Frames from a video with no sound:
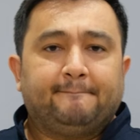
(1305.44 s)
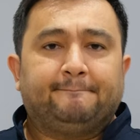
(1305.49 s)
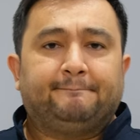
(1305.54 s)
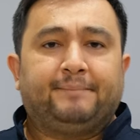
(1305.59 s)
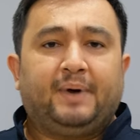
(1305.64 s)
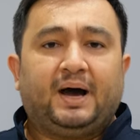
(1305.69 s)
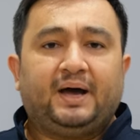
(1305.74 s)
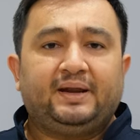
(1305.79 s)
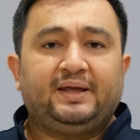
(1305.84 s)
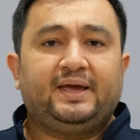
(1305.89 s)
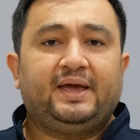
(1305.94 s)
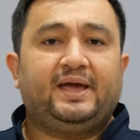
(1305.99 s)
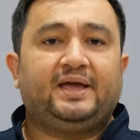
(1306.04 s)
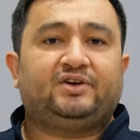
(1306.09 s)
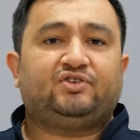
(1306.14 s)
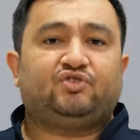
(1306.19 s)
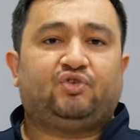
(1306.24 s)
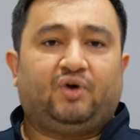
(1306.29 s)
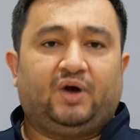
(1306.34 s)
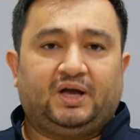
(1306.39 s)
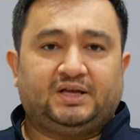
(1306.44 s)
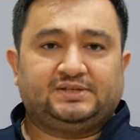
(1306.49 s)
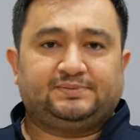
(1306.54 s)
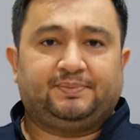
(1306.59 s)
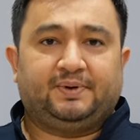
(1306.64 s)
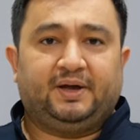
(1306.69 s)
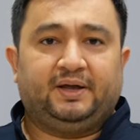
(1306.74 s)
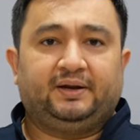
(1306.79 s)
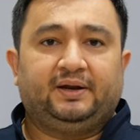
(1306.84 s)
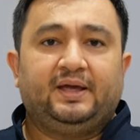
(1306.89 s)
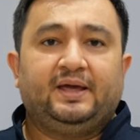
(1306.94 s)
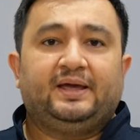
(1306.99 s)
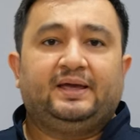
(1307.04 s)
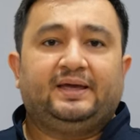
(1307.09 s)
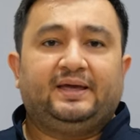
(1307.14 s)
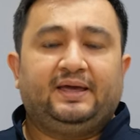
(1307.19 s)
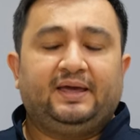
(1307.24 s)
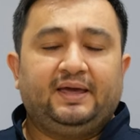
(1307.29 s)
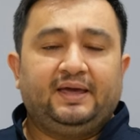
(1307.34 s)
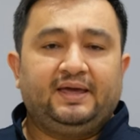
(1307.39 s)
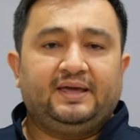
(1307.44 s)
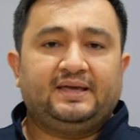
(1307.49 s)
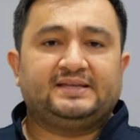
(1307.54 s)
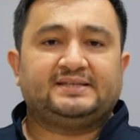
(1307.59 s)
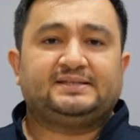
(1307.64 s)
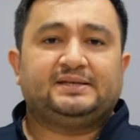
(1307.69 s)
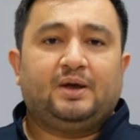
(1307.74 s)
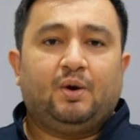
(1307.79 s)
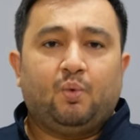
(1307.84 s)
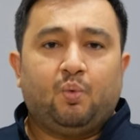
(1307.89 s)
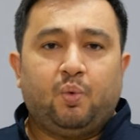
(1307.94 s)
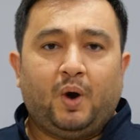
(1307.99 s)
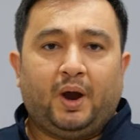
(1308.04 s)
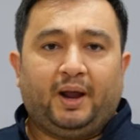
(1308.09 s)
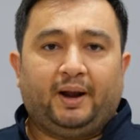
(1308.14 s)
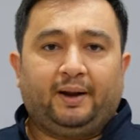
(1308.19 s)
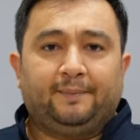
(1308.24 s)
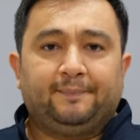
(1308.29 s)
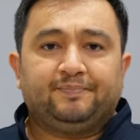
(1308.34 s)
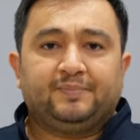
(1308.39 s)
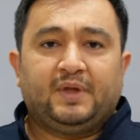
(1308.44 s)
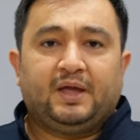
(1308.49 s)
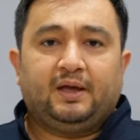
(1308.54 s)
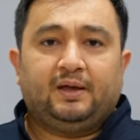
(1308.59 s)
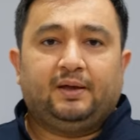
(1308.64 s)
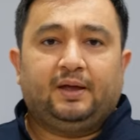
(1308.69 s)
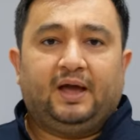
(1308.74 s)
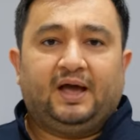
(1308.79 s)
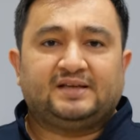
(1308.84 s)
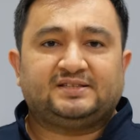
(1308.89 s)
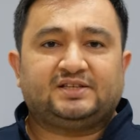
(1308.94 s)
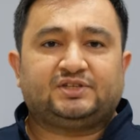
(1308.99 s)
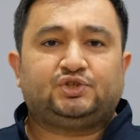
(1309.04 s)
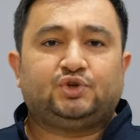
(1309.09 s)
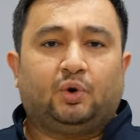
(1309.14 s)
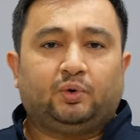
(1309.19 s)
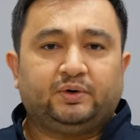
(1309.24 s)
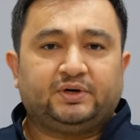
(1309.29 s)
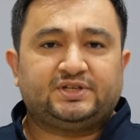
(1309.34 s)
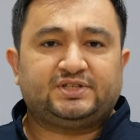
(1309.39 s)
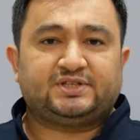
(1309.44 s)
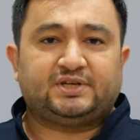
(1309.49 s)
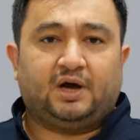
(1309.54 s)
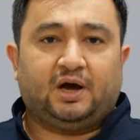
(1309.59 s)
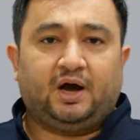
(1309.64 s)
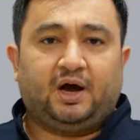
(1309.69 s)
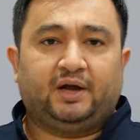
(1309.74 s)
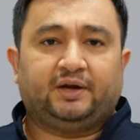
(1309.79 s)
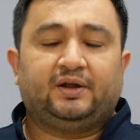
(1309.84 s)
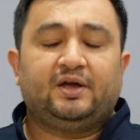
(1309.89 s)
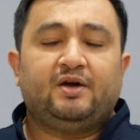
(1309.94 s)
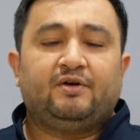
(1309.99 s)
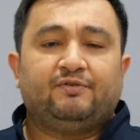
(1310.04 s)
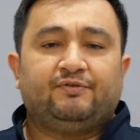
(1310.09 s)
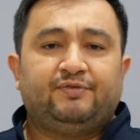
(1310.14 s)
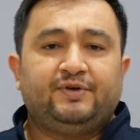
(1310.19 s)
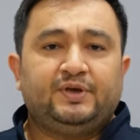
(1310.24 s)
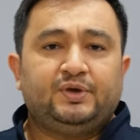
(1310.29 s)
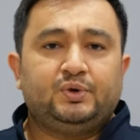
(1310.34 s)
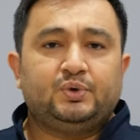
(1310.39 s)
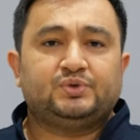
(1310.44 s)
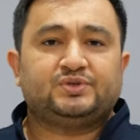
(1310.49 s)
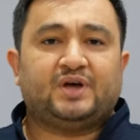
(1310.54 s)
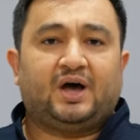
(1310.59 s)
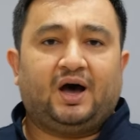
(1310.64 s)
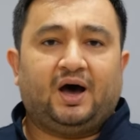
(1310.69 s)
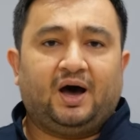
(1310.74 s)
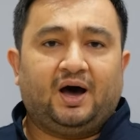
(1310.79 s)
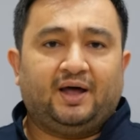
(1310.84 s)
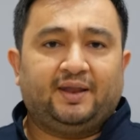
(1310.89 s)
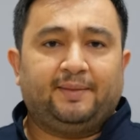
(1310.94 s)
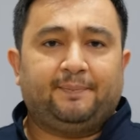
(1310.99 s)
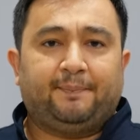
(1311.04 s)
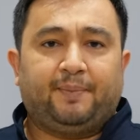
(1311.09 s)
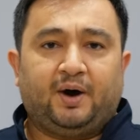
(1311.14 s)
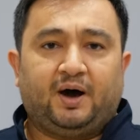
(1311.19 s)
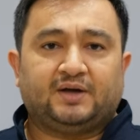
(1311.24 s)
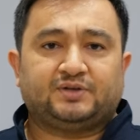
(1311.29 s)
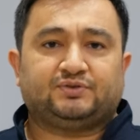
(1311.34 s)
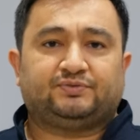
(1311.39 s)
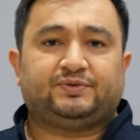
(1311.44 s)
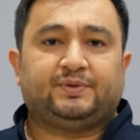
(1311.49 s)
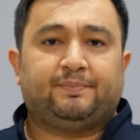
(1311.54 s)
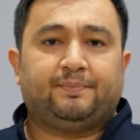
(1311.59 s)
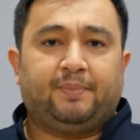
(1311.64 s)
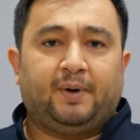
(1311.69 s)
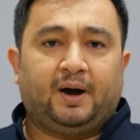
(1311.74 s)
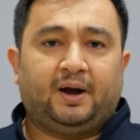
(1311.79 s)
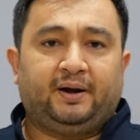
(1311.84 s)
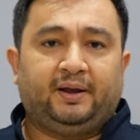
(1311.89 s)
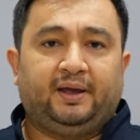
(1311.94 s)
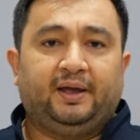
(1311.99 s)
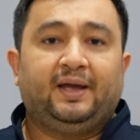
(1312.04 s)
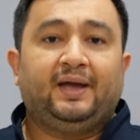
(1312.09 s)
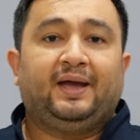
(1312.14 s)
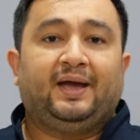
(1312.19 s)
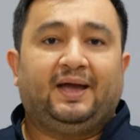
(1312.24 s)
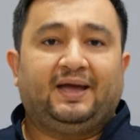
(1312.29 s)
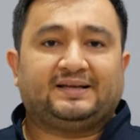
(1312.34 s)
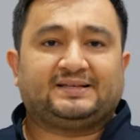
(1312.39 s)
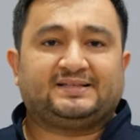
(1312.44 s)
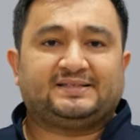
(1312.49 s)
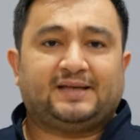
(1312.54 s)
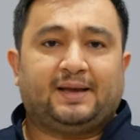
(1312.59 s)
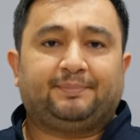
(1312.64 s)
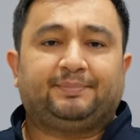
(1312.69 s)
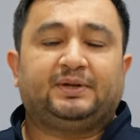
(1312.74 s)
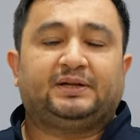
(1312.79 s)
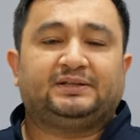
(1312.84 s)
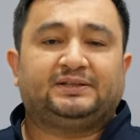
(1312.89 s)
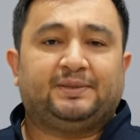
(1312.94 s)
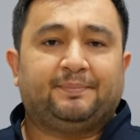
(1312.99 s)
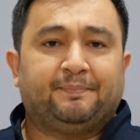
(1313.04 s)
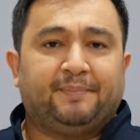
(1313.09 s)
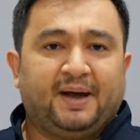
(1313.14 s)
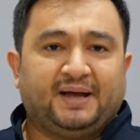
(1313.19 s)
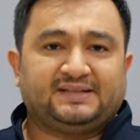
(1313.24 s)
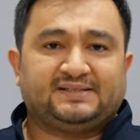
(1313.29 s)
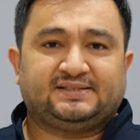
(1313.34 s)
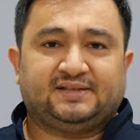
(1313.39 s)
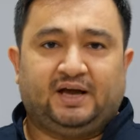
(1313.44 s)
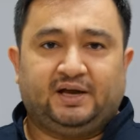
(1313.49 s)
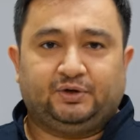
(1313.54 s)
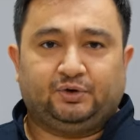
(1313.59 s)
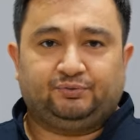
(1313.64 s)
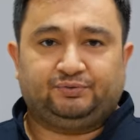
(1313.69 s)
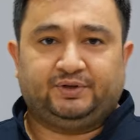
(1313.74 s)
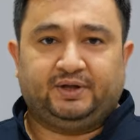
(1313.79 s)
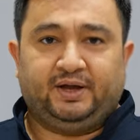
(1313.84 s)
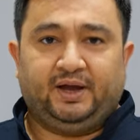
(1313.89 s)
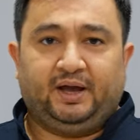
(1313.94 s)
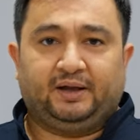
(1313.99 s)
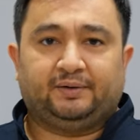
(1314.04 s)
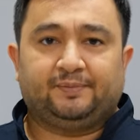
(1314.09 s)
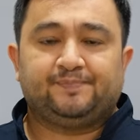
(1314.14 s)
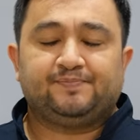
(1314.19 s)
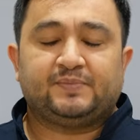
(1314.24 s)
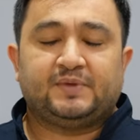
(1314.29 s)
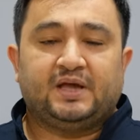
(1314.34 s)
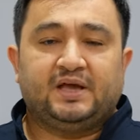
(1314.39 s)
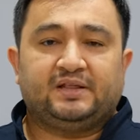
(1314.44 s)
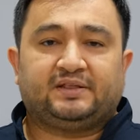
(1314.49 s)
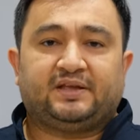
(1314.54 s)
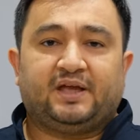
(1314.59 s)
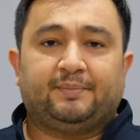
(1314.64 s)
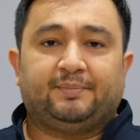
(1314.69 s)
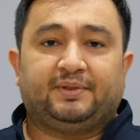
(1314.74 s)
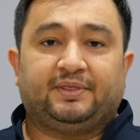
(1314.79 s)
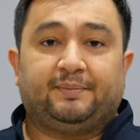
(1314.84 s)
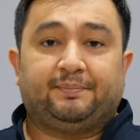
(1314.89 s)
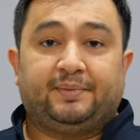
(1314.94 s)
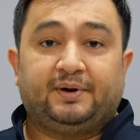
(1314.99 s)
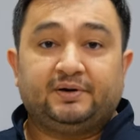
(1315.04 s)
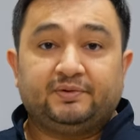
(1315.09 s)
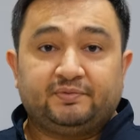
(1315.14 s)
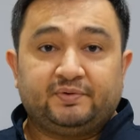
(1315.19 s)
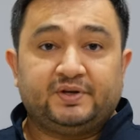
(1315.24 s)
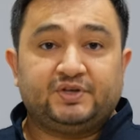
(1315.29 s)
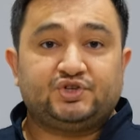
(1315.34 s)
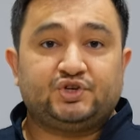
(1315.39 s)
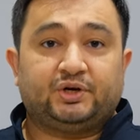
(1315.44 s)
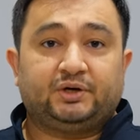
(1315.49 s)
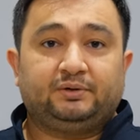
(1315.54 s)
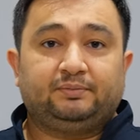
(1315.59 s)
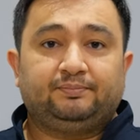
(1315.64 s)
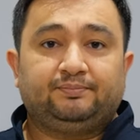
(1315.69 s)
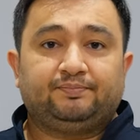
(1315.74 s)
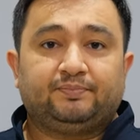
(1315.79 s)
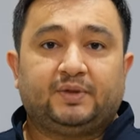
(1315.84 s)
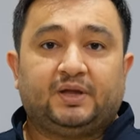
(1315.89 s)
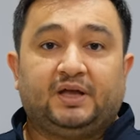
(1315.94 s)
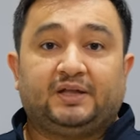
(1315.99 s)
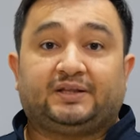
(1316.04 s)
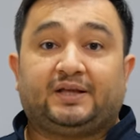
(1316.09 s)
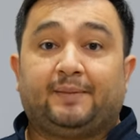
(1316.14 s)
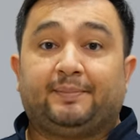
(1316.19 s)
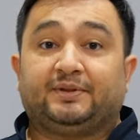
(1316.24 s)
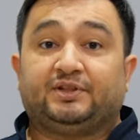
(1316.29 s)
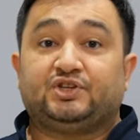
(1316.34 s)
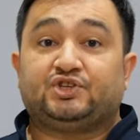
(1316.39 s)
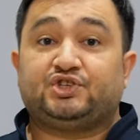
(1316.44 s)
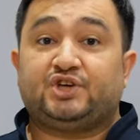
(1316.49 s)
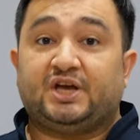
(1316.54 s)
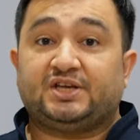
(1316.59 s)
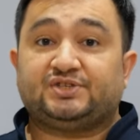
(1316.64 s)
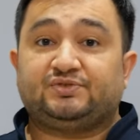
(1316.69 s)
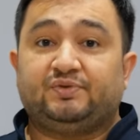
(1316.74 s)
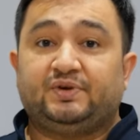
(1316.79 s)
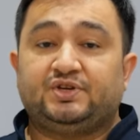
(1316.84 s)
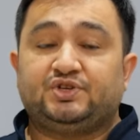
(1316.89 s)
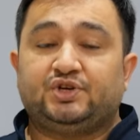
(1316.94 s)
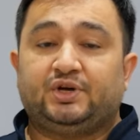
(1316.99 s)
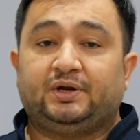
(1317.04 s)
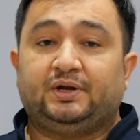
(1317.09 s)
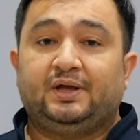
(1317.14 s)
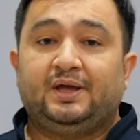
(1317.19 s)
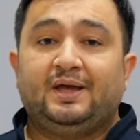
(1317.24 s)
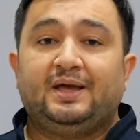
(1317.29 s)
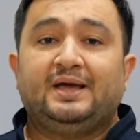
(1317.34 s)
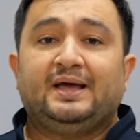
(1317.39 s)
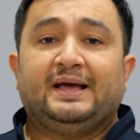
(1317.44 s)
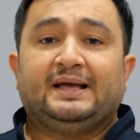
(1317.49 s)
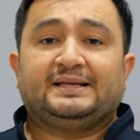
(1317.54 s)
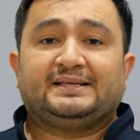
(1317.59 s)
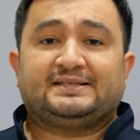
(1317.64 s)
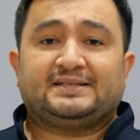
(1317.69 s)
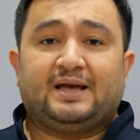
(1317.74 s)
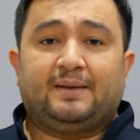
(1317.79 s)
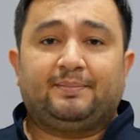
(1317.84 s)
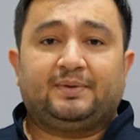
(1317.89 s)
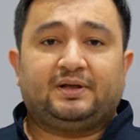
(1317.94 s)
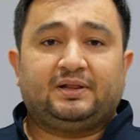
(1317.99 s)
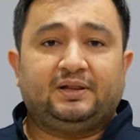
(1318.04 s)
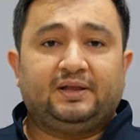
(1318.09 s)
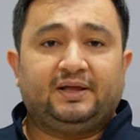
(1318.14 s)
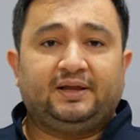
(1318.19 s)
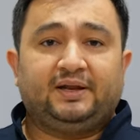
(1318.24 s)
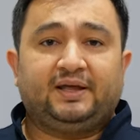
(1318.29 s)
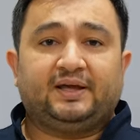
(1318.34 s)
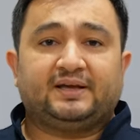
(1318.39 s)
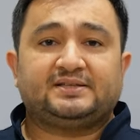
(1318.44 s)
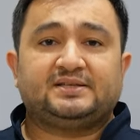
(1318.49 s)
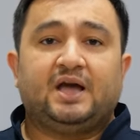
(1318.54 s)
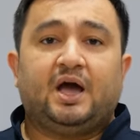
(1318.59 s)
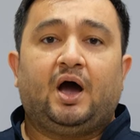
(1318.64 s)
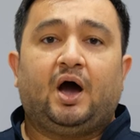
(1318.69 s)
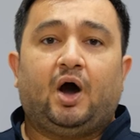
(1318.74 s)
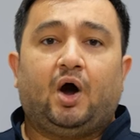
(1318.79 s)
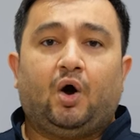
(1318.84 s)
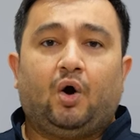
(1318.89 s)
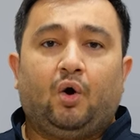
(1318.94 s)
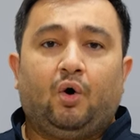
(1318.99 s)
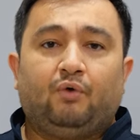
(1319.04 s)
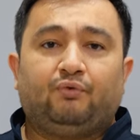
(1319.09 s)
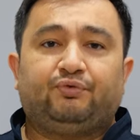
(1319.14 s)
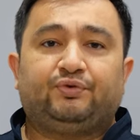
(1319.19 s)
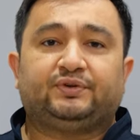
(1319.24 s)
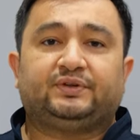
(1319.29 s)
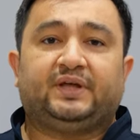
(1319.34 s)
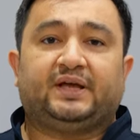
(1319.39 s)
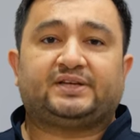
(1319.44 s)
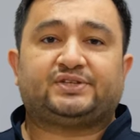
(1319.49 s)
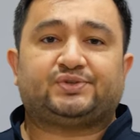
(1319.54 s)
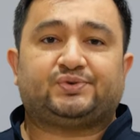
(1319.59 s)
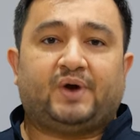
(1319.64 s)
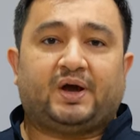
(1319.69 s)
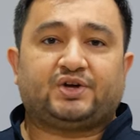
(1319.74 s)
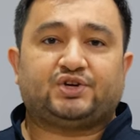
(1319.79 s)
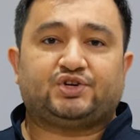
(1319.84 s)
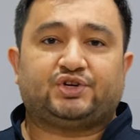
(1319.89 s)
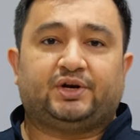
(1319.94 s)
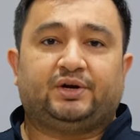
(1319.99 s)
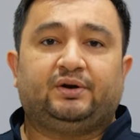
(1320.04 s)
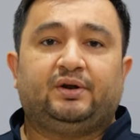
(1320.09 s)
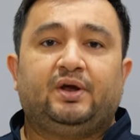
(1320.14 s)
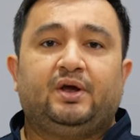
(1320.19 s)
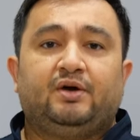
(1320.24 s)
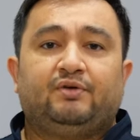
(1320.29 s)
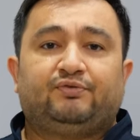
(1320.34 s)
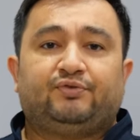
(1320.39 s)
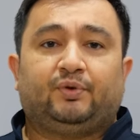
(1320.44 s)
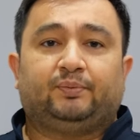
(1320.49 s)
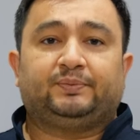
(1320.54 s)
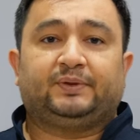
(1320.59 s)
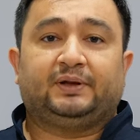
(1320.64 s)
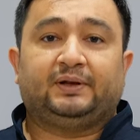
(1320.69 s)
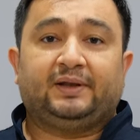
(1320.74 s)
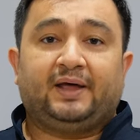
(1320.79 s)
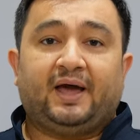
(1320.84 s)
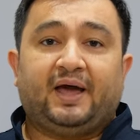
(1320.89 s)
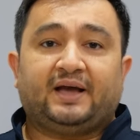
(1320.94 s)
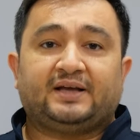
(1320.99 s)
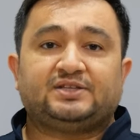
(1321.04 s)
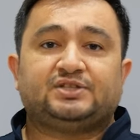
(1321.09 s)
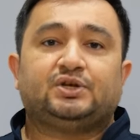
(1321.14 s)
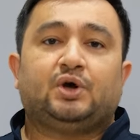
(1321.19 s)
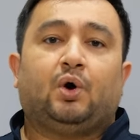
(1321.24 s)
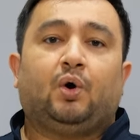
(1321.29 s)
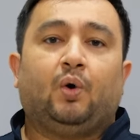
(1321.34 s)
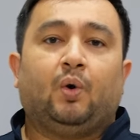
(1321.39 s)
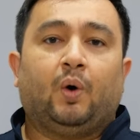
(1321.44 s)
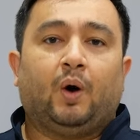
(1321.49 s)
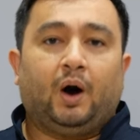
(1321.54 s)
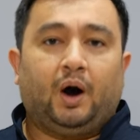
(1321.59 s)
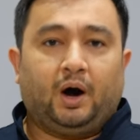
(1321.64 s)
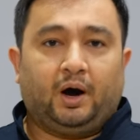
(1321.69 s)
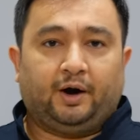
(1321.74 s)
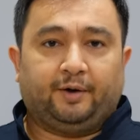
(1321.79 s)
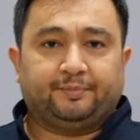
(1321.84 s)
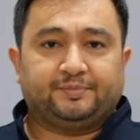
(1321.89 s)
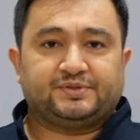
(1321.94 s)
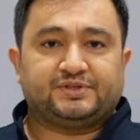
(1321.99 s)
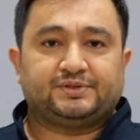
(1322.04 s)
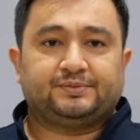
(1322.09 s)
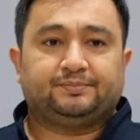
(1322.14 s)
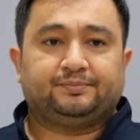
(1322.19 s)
Body hair transplant is when, as a donor side, we use other parts of the body except the backside of the head. It can be the beard region, it can be the chest region. Some clinics offer the extraction from the legs or arms.